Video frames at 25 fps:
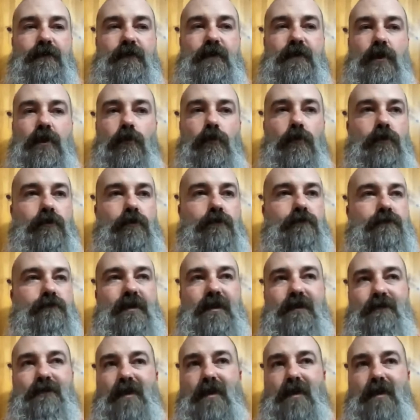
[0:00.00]
or
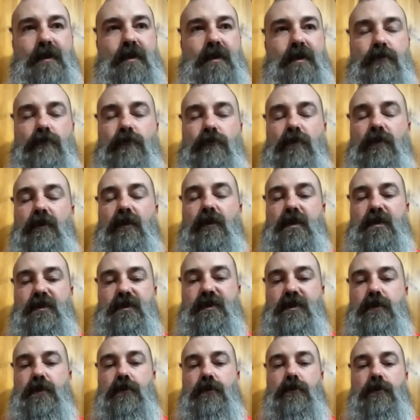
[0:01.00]
in my opinion, really a
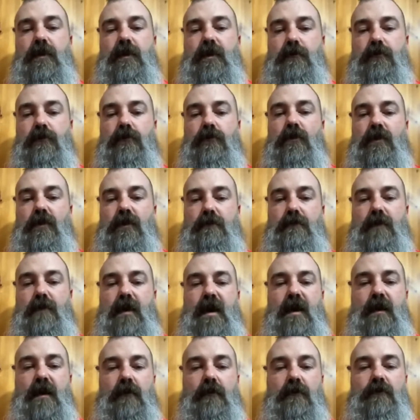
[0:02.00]
two. He would really
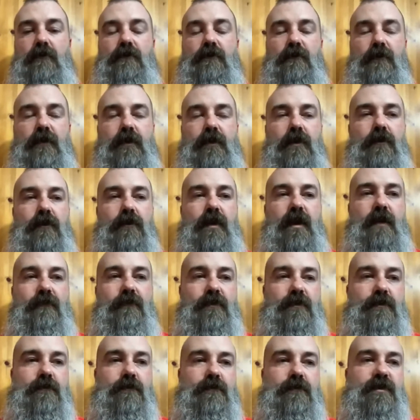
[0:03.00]
battle, to have
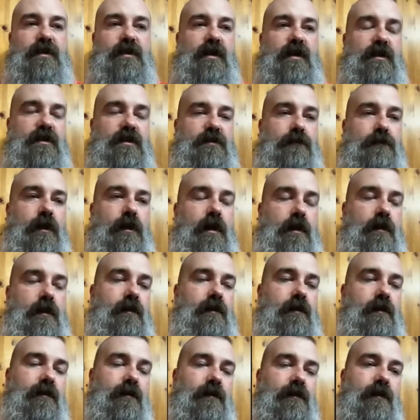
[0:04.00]
a second spot.
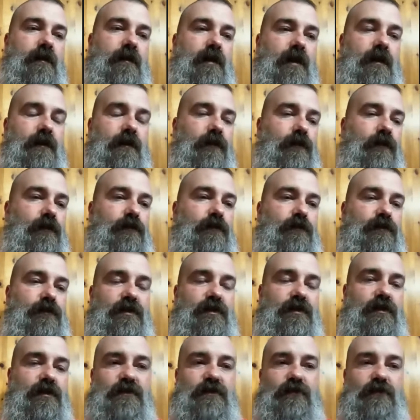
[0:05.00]
I know there was
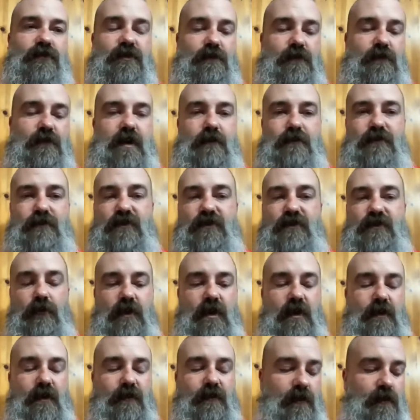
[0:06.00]
also some names thrown
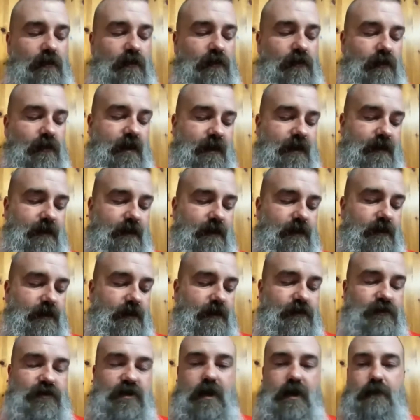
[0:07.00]
out there like
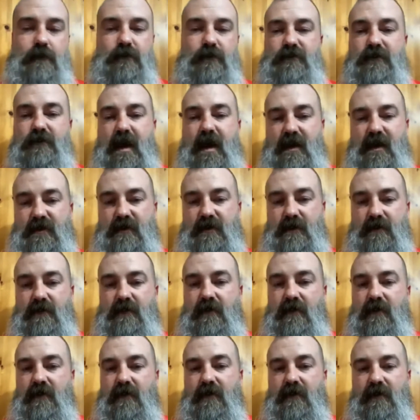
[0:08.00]
James Paxton
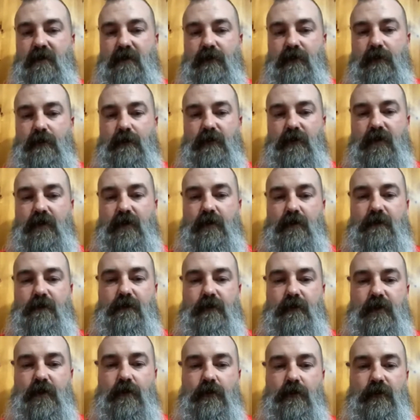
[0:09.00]
from
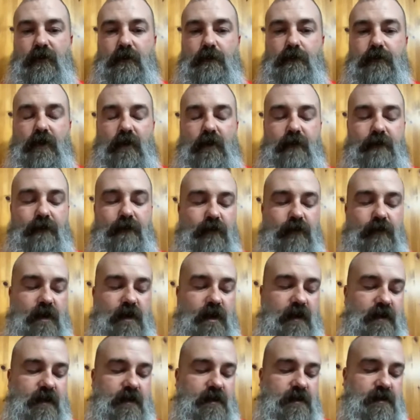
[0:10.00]
that played for the
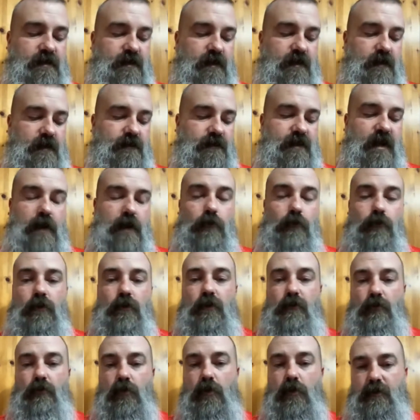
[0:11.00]
Yankees, and
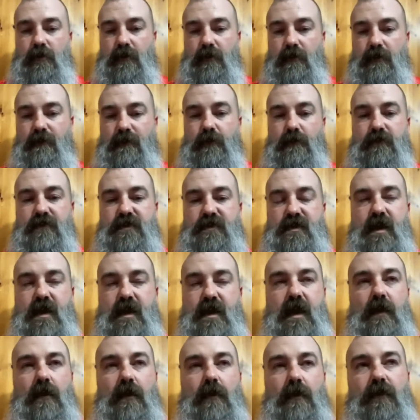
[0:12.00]
Taiwan Walker from
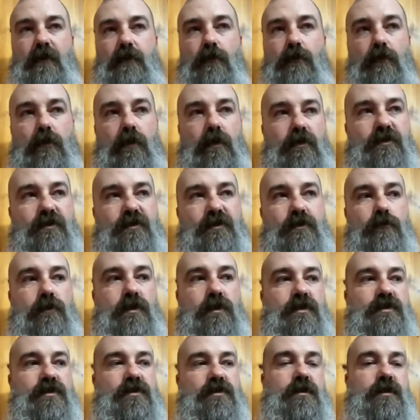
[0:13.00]
Seattle that were also
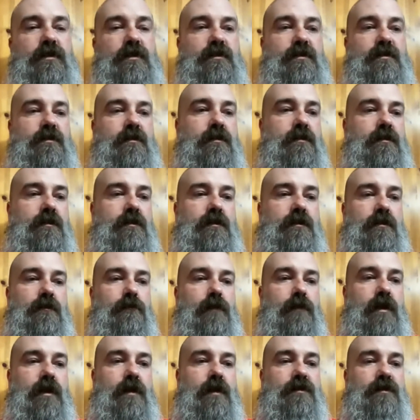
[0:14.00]
mentioned as
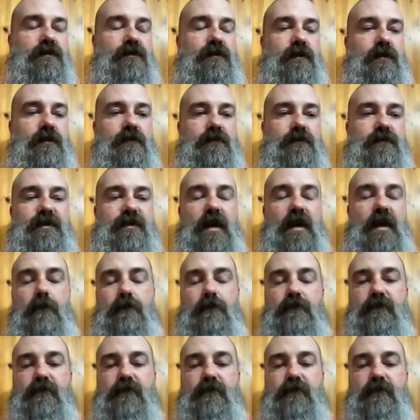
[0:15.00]
maybe the type,